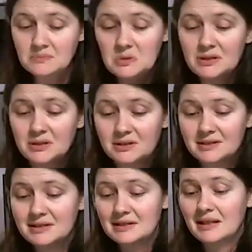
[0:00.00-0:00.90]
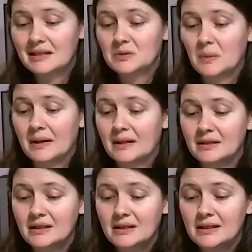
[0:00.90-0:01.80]
So this is a nice one.
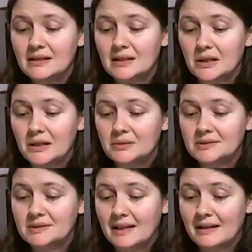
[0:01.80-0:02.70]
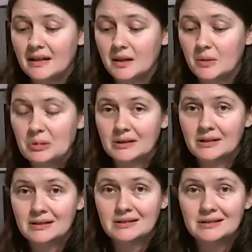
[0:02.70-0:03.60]
Close that up,
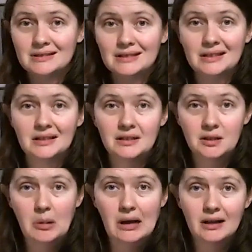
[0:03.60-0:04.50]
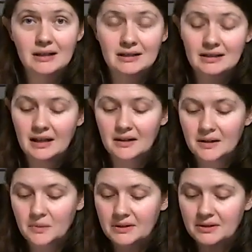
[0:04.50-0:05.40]
stick it in your pocket, carry
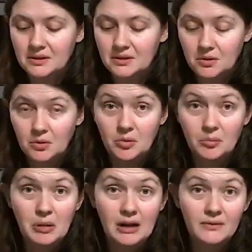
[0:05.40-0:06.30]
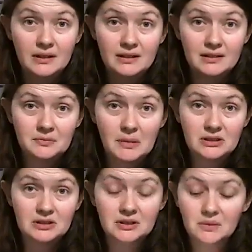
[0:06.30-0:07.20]
it with you, puff on it as much
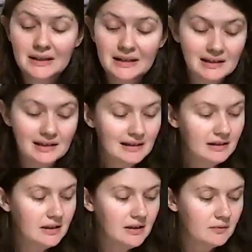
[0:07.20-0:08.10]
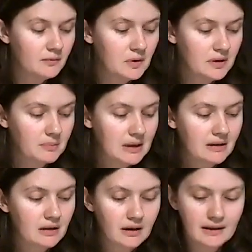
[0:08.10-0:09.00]
as you need. For my
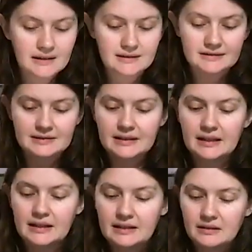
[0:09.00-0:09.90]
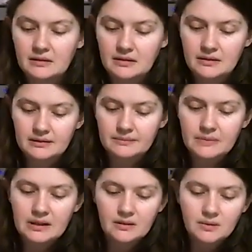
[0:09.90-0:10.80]
clients that are,
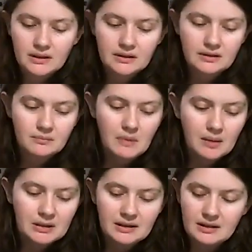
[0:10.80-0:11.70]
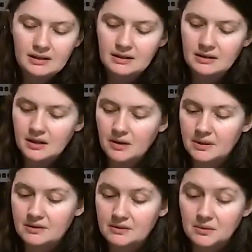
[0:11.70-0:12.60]
you know, maybe
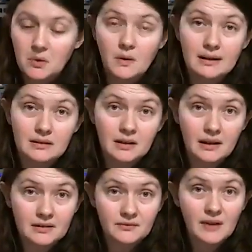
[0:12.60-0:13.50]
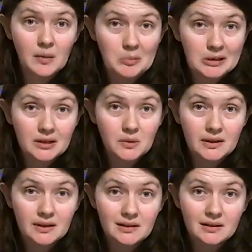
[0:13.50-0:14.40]
going through quite a lot of vape
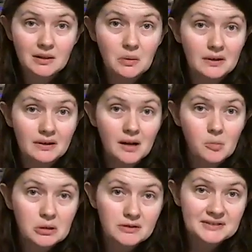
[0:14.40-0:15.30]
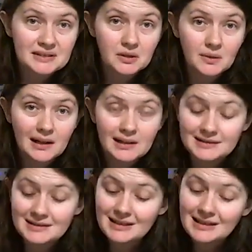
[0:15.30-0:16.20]
liquid or a number of
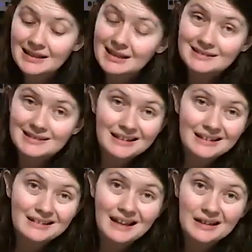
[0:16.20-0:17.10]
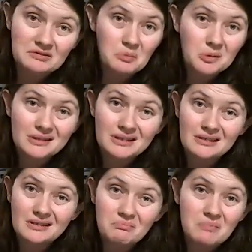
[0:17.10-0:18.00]
cigarettes, it's not going to last more
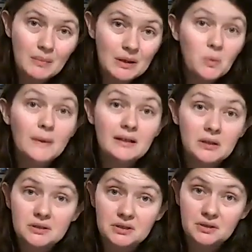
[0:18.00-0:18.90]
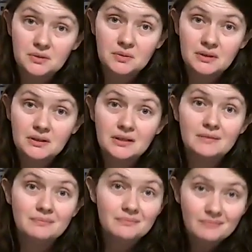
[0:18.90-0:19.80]
than maybe a week or two,
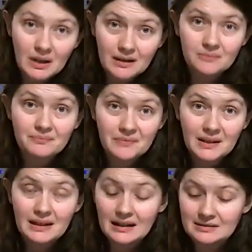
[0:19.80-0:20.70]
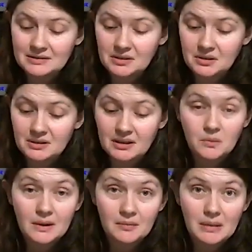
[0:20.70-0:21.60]
you know, and so you're going to
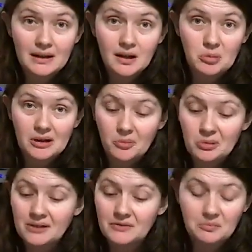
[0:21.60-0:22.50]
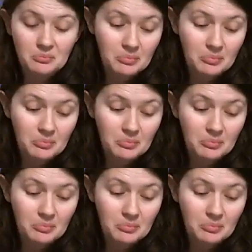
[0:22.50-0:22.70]
want to make up a couple of them.